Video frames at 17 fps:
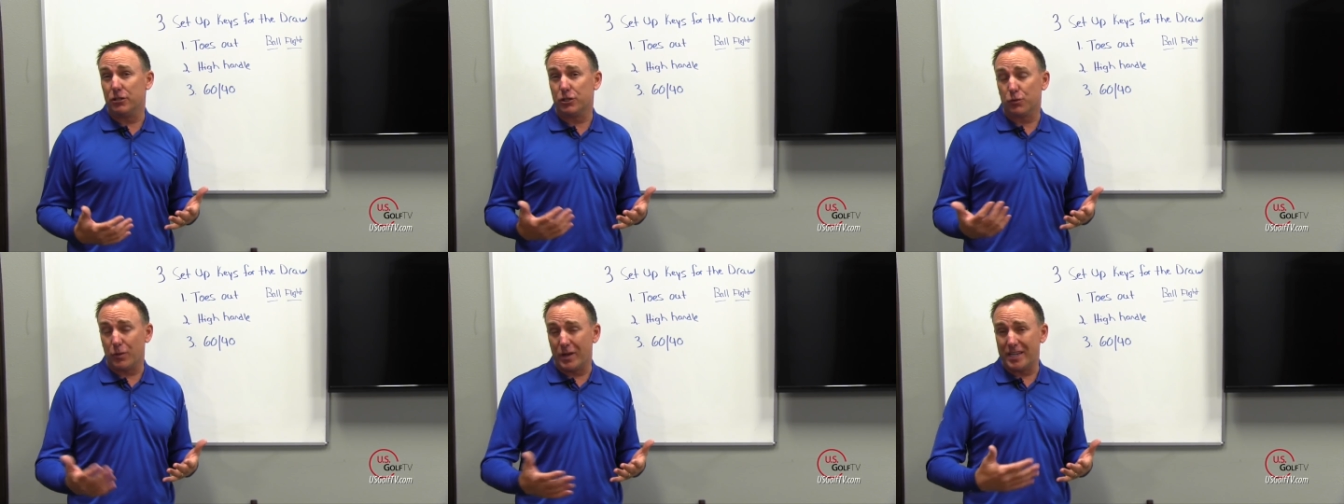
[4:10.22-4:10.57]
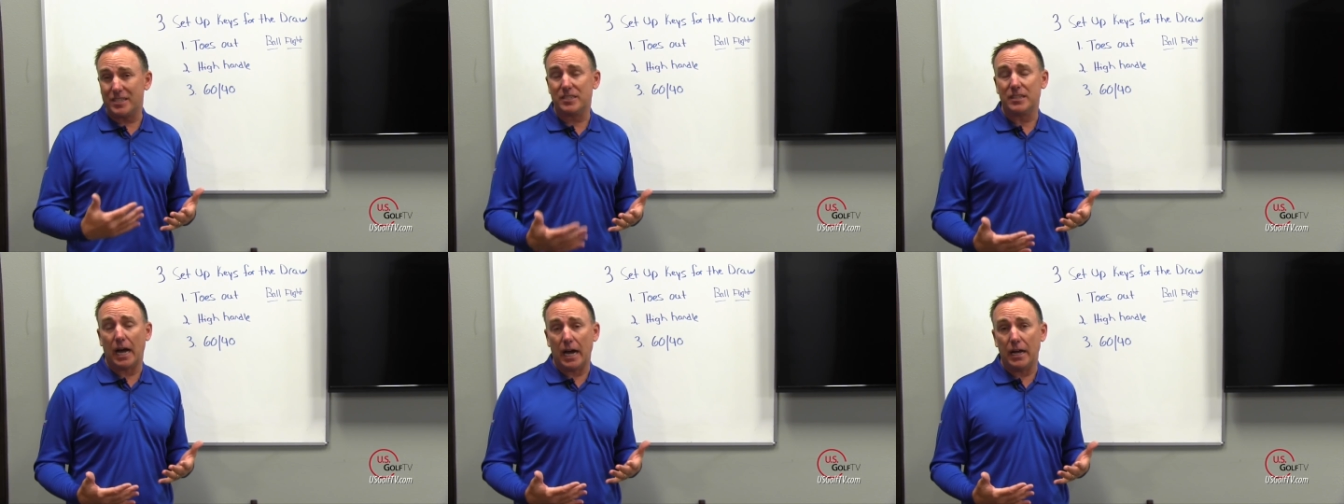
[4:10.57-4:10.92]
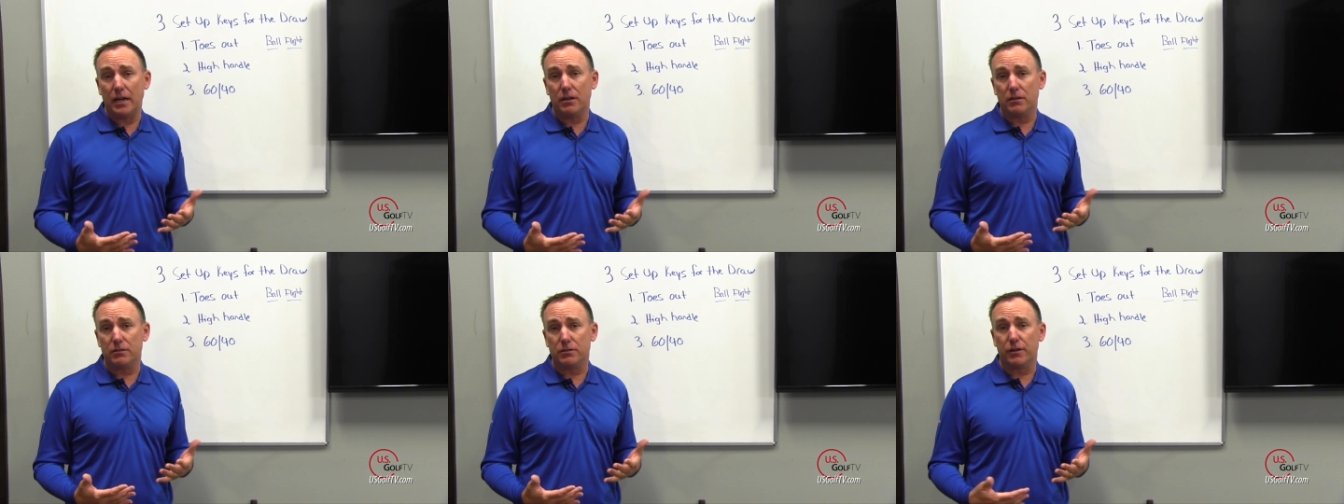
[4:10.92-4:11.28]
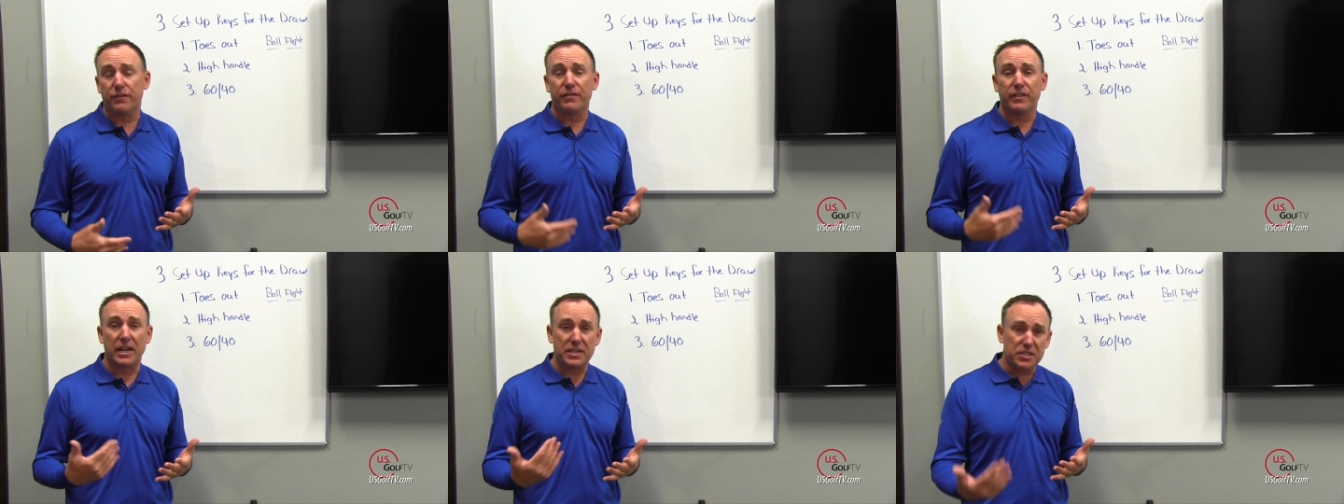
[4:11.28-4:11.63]
your swing style, your
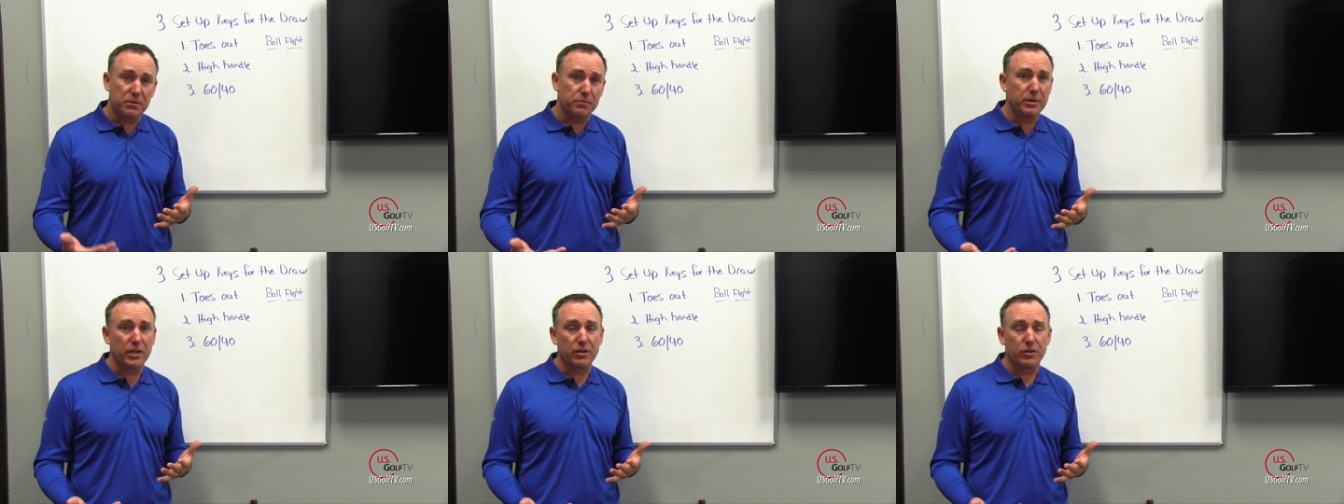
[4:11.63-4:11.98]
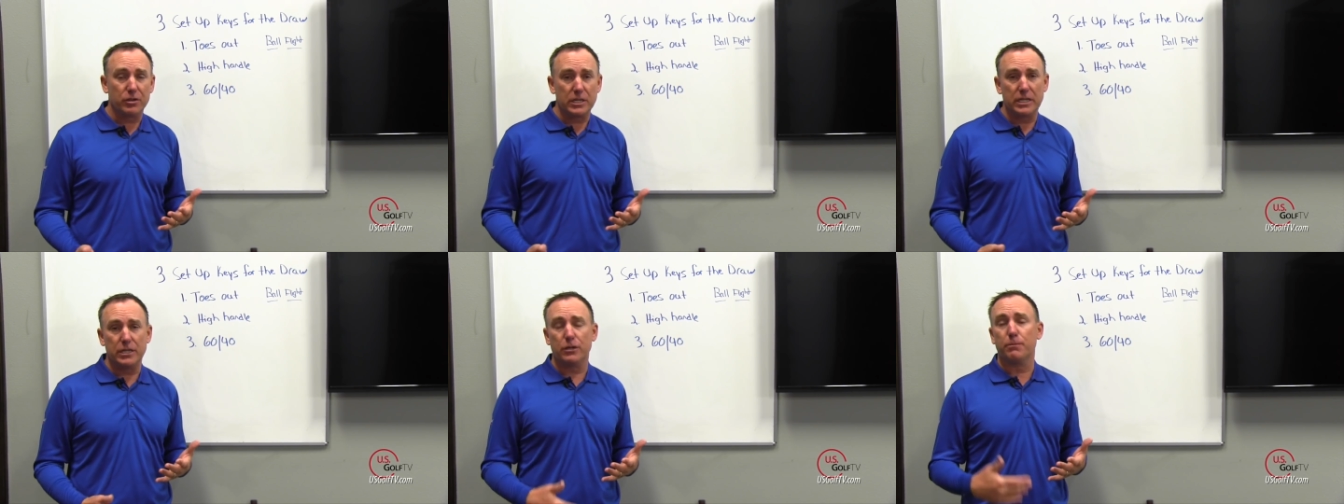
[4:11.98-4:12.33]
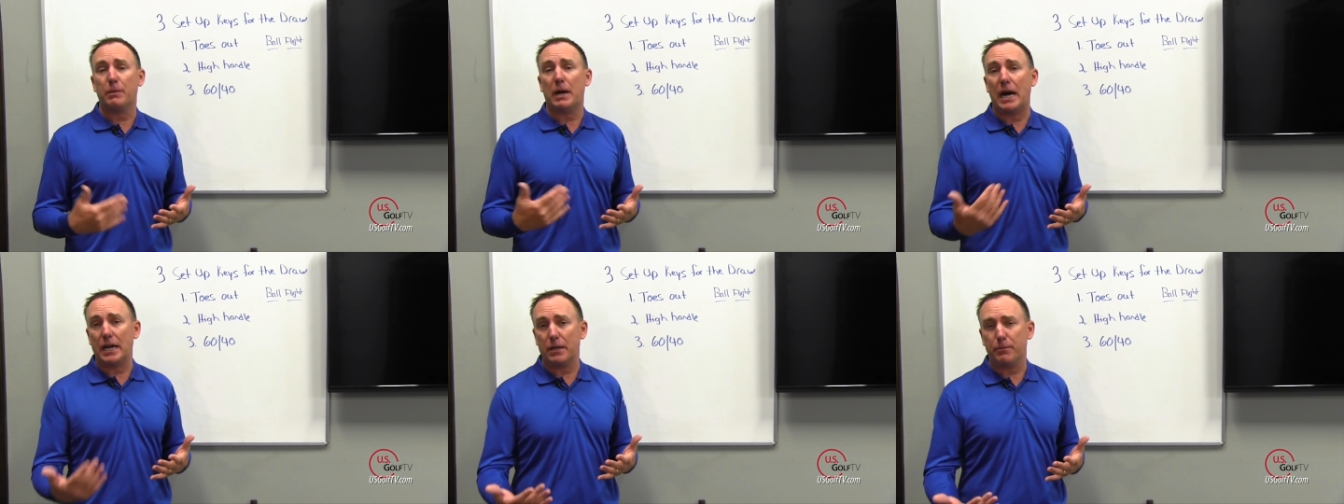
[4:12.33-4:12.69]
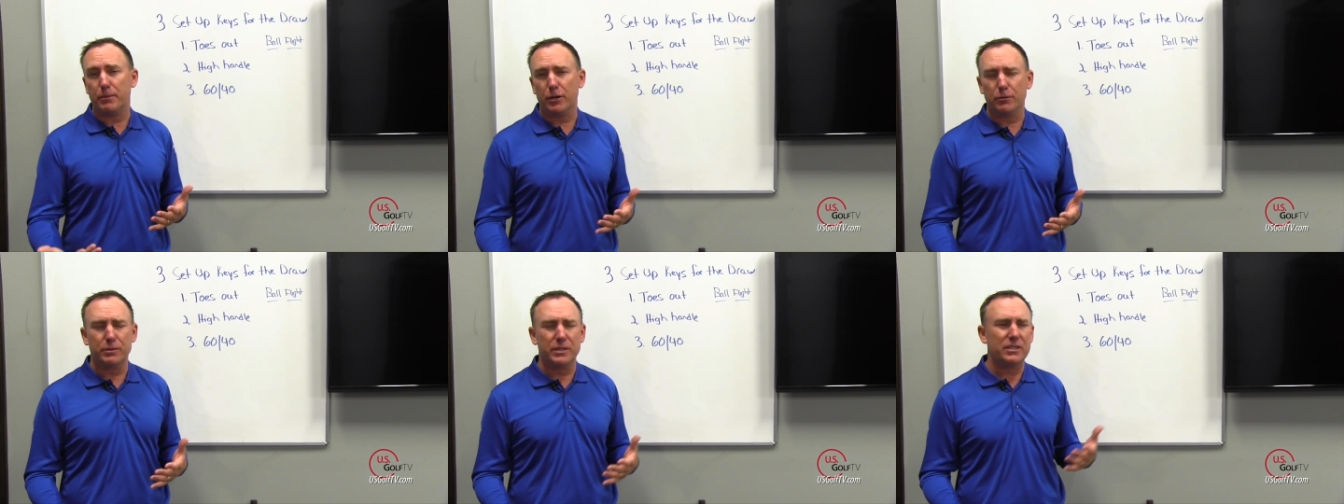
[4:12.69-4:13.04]
flexibility, your body
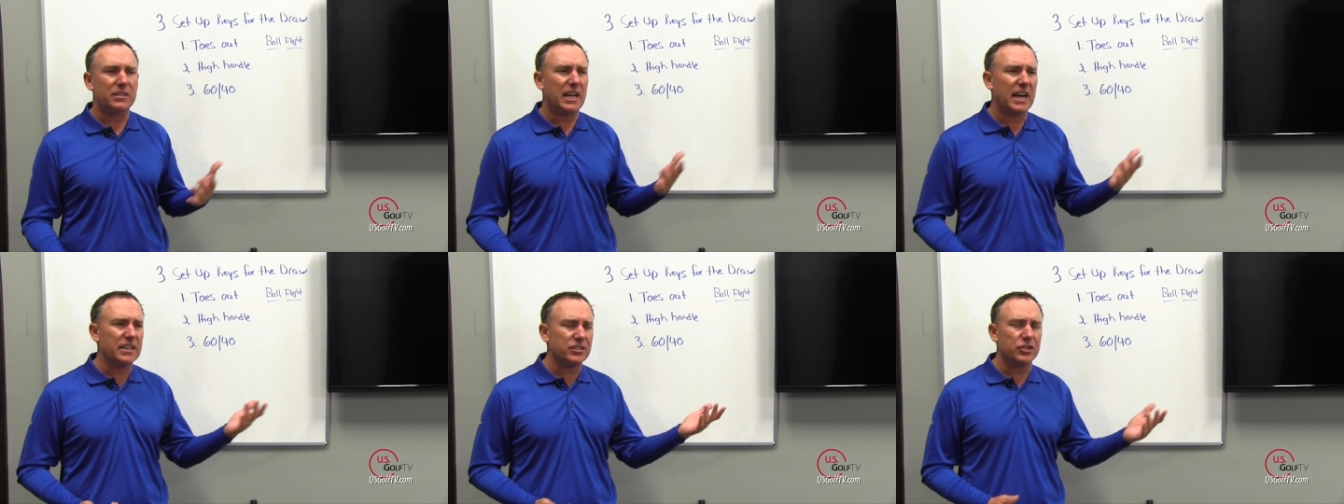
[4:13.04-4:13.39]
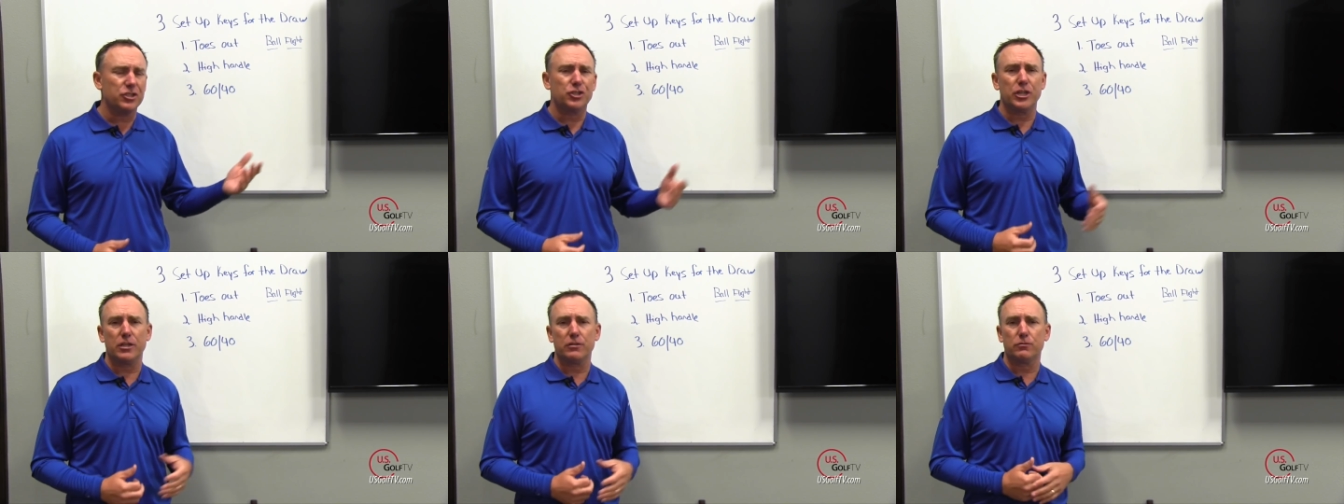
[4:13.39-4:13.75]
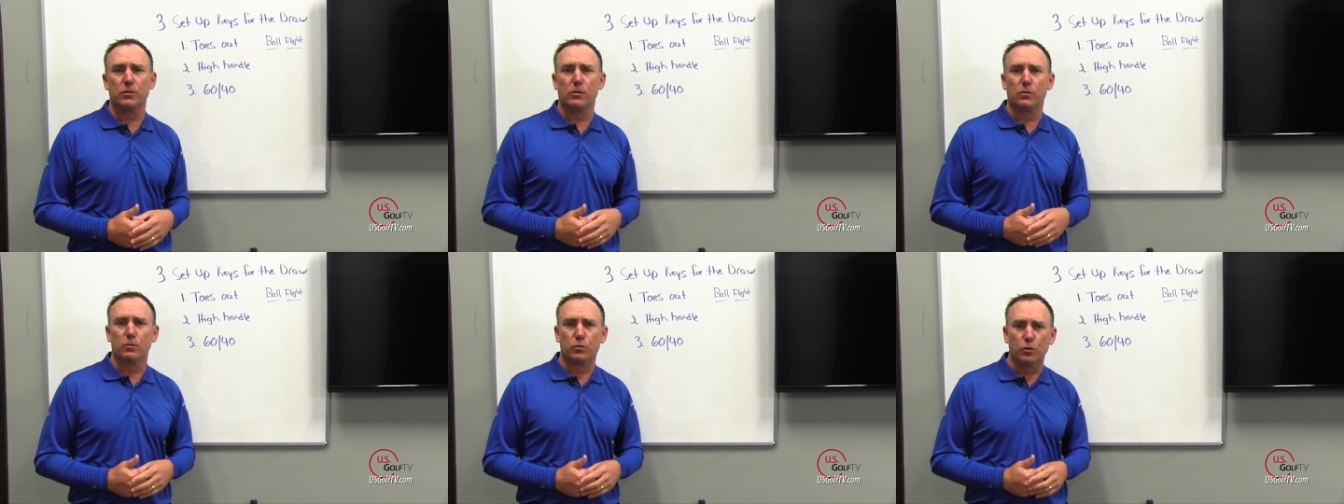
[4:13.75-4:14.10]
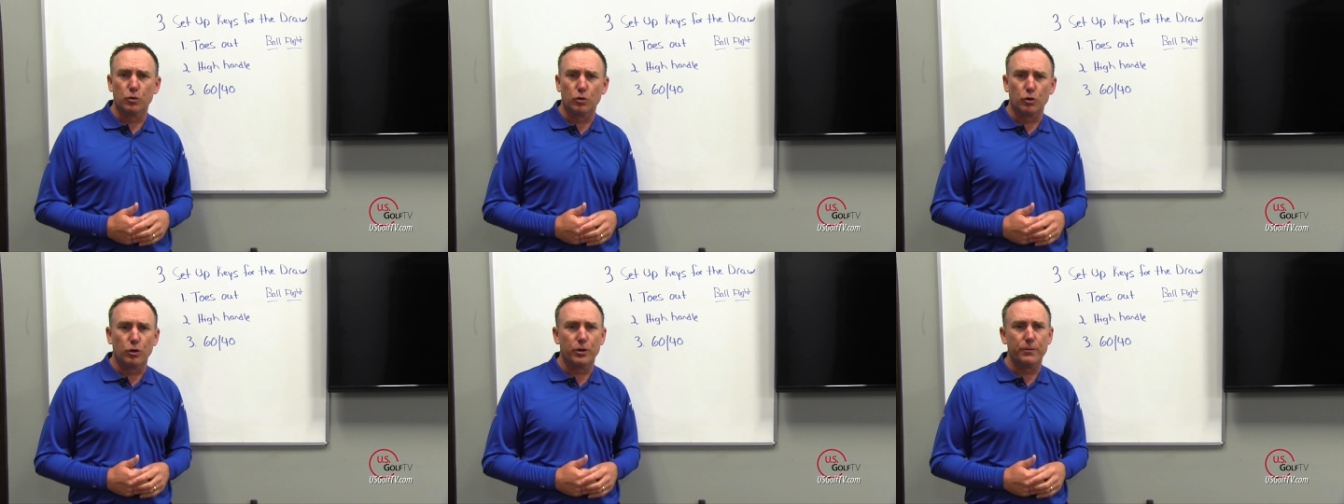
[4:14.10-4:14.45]
build, but as a general
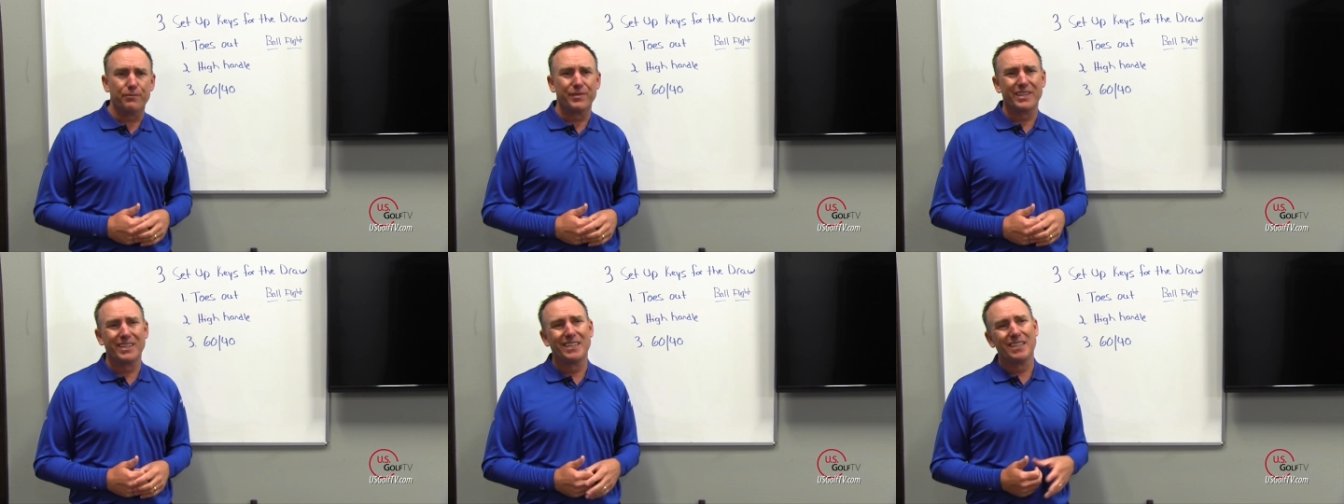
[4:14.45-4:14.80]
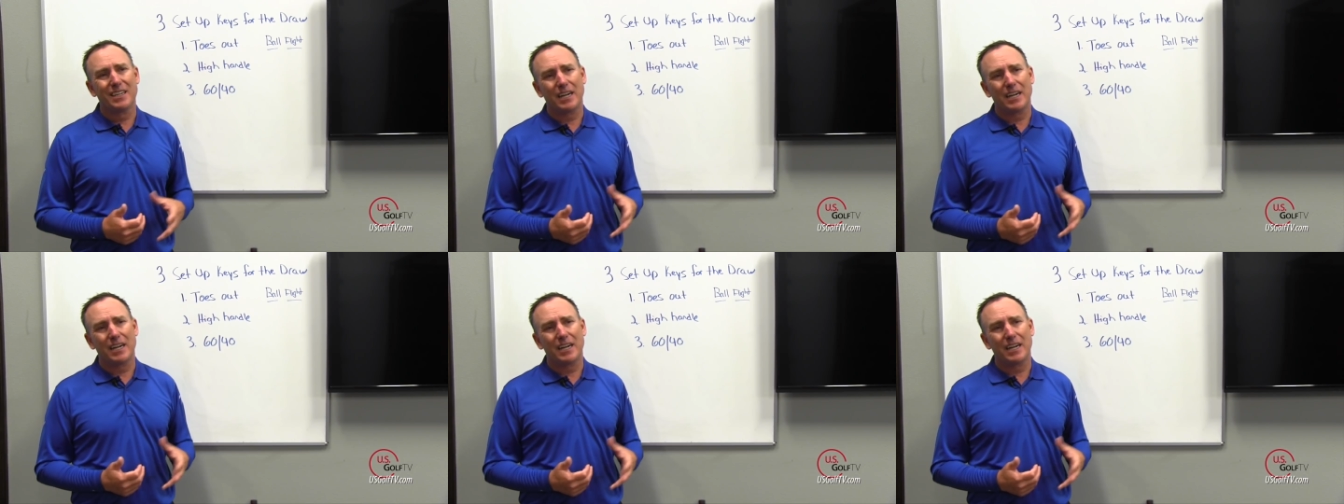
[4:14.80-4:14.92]
rule,